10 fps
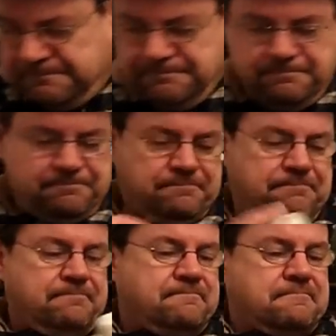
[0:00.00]

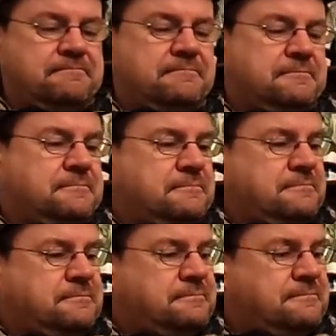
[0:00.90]

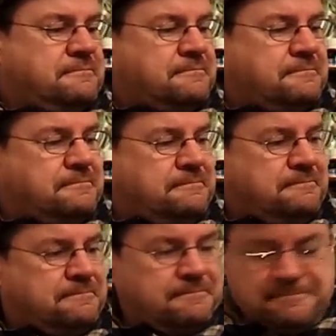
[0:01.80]

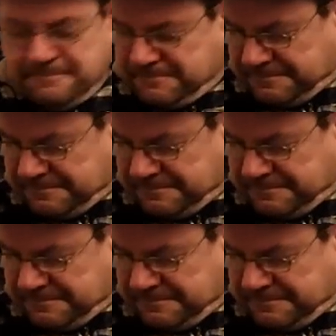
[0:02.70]
[no speech]